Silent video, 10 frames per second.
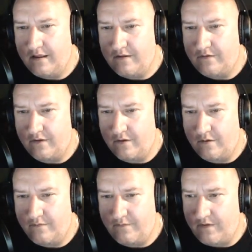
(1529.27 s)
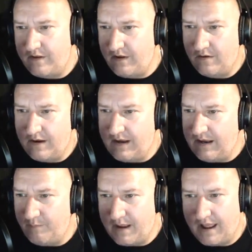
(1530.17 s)
So if
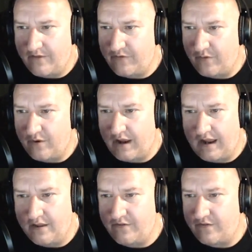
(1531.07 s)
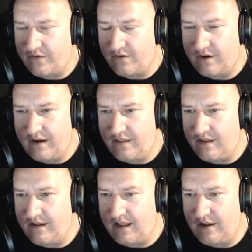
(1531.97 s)
any password, answer,
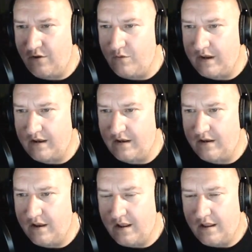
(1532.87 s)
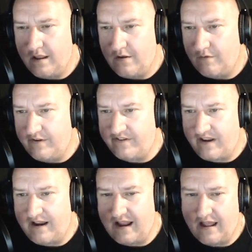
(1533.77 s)
anything that you can
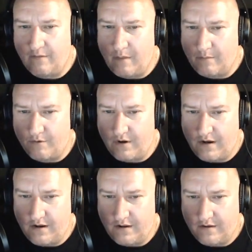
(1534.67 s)
recite out of memory,